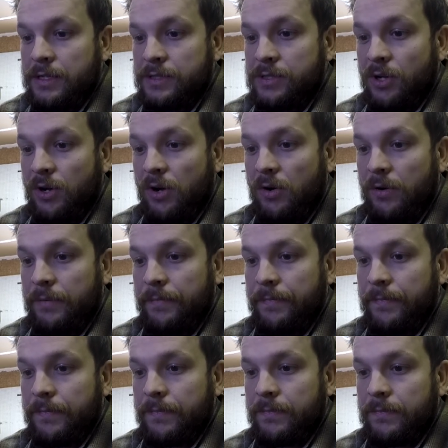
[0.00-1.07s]
So
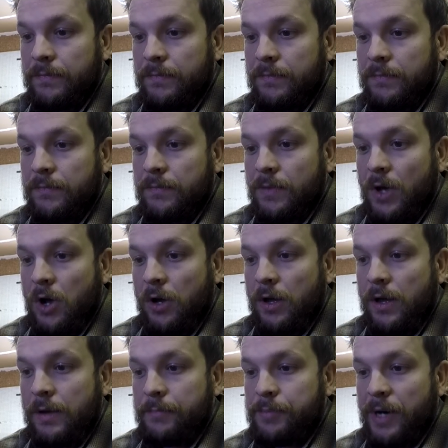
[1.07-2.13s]

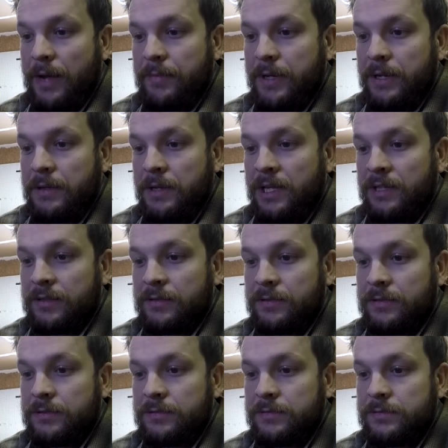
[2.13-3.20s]
probably
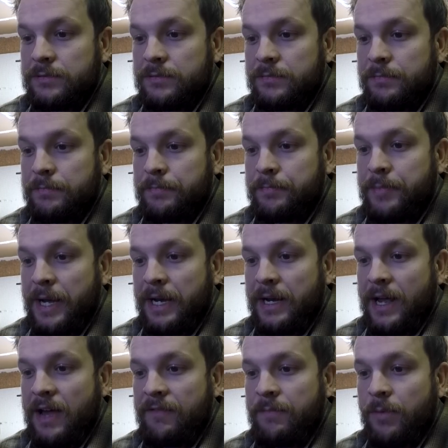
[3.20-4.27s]

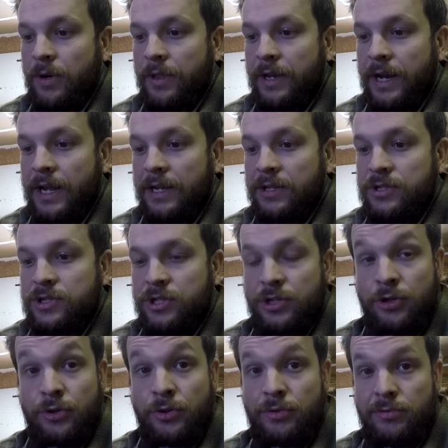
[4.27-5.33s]
biting off more than I can
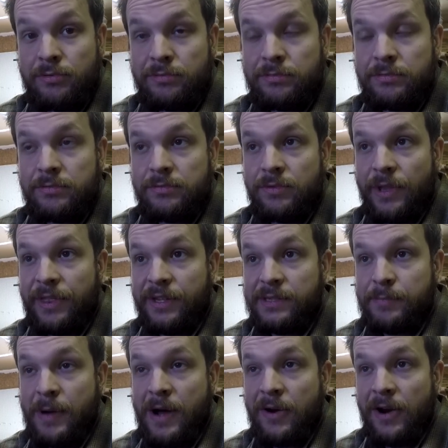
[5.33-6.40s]
chew with this
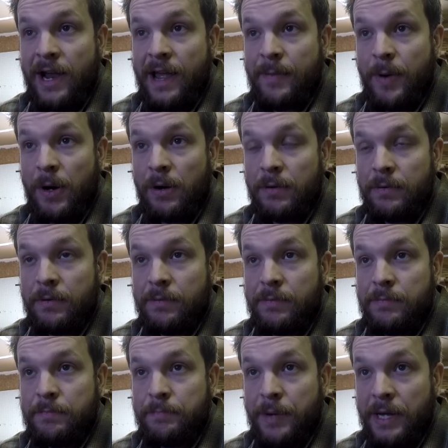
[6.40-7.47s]
power hammer.
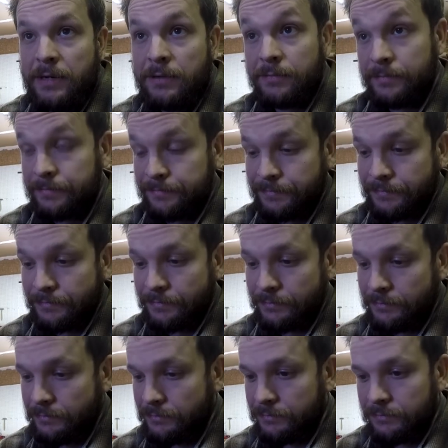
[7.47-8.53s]
But,
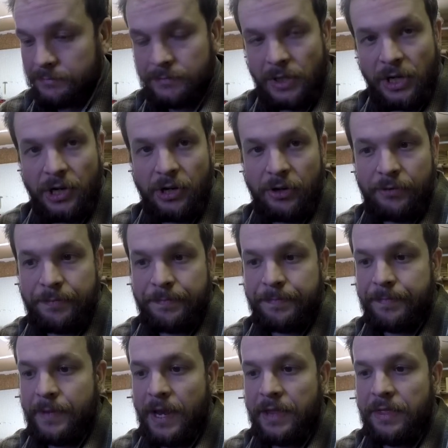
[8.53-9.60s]
you know,
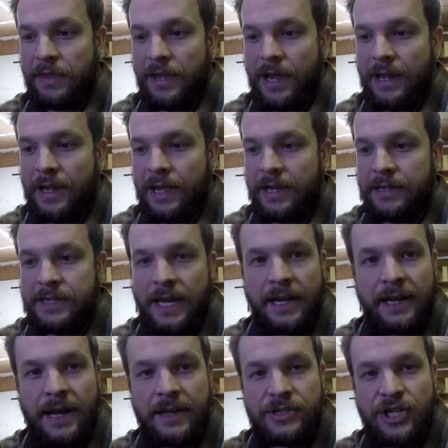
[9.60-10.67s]
I like
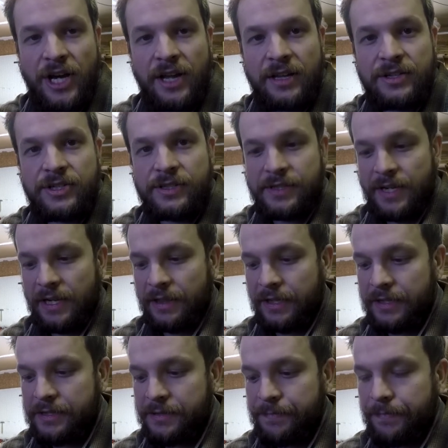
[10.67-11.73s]
taking on challenges like
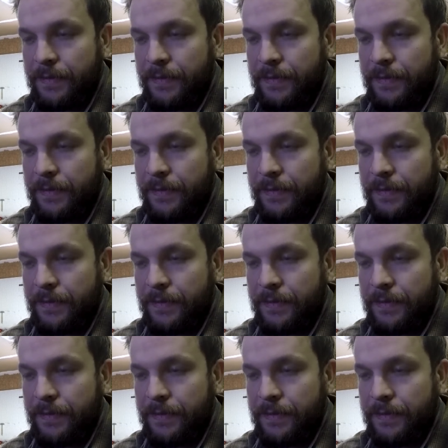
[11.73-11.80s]
this.